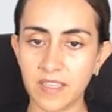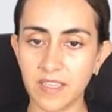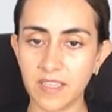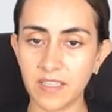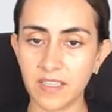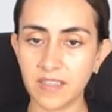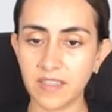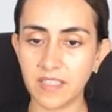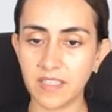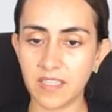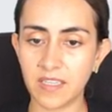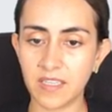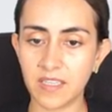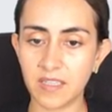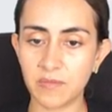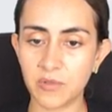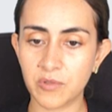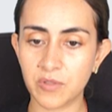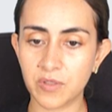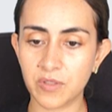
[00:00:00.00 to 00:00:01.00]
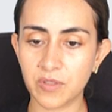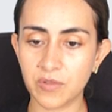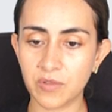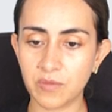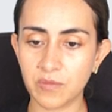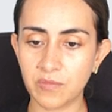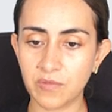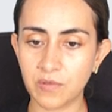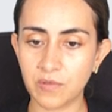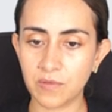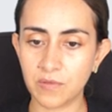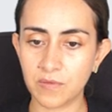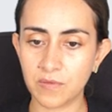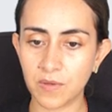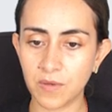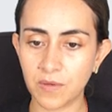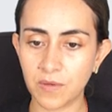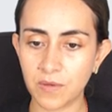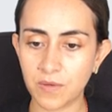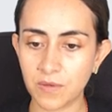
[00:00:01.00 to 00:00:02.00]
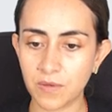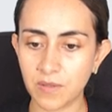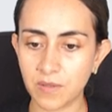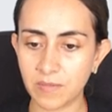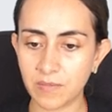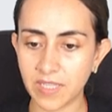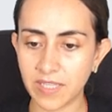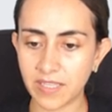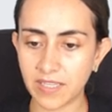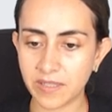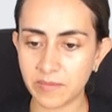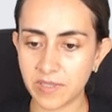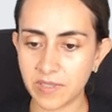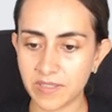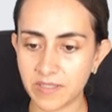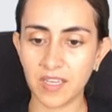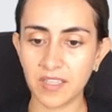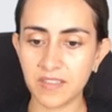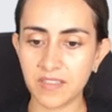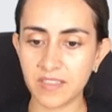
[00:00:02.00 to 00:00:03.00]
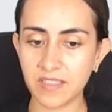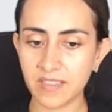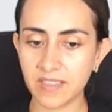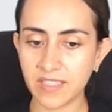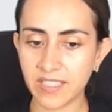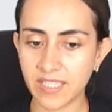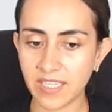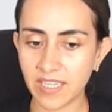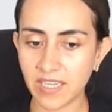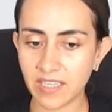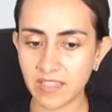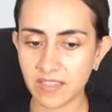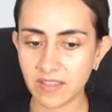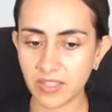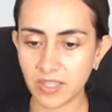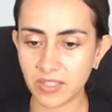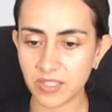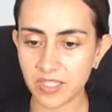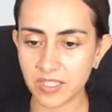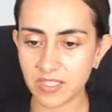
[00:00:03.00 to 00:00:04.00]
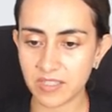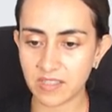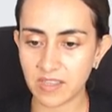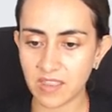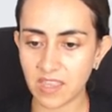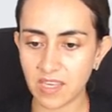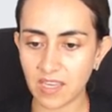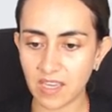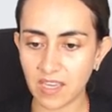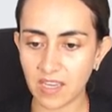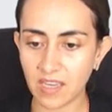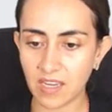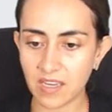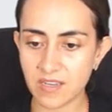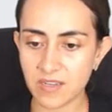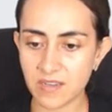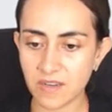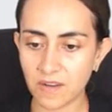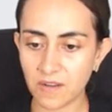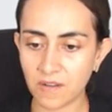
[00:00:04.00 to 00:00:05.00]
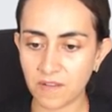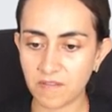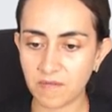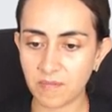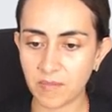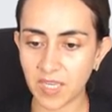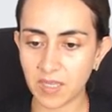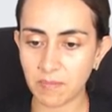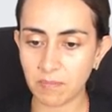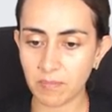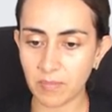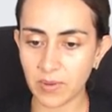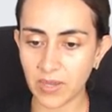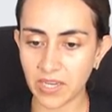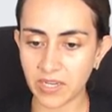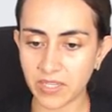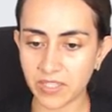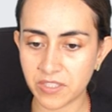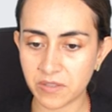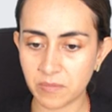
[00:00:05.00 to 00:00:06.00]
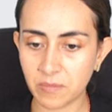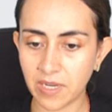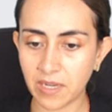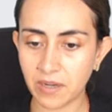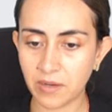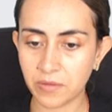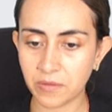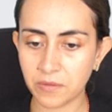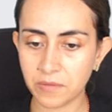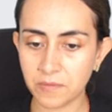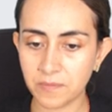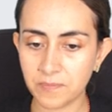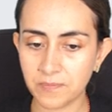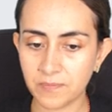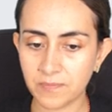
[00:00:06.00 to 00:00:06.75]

And then I'm going to move all my elements until the line touches the edge of my page below.